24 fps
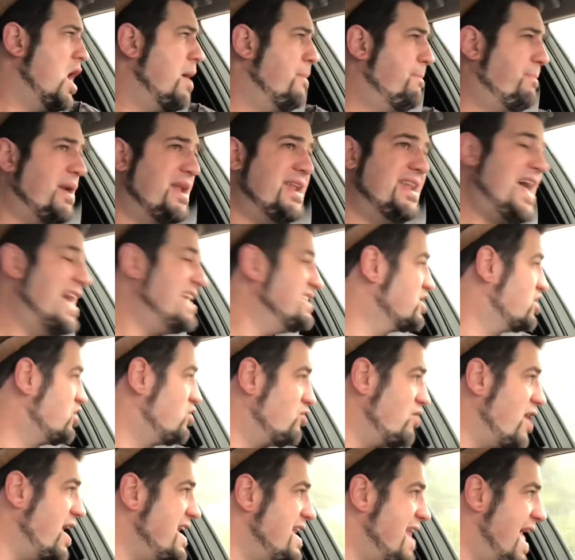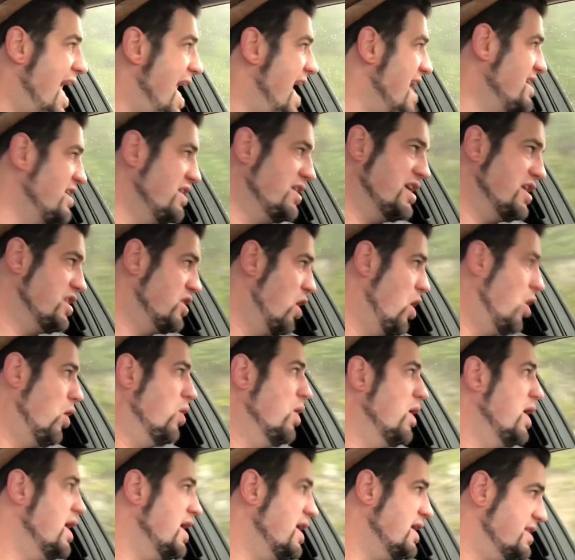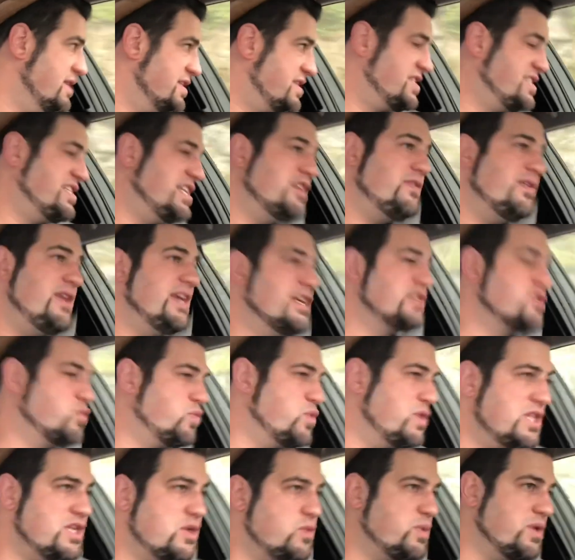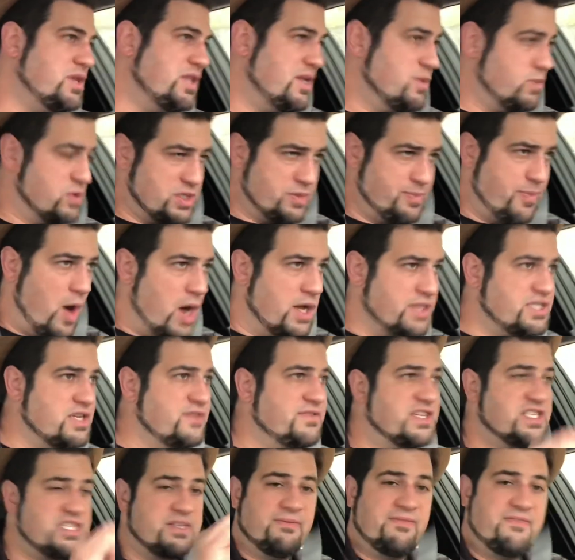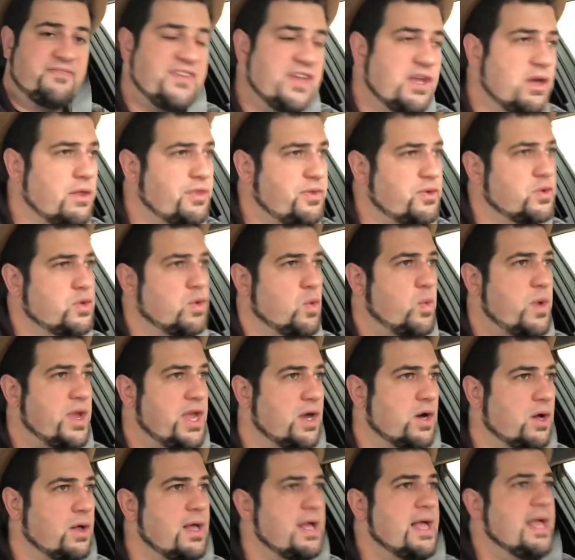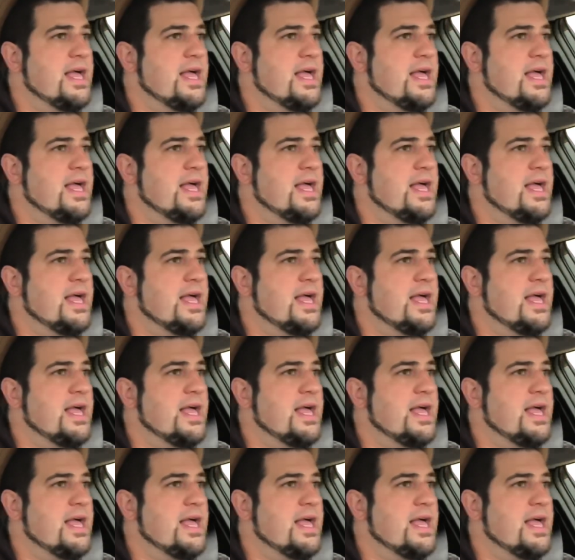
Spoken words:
But it has great handling though. The steering is really, really responsive. There's some feel through the wheel.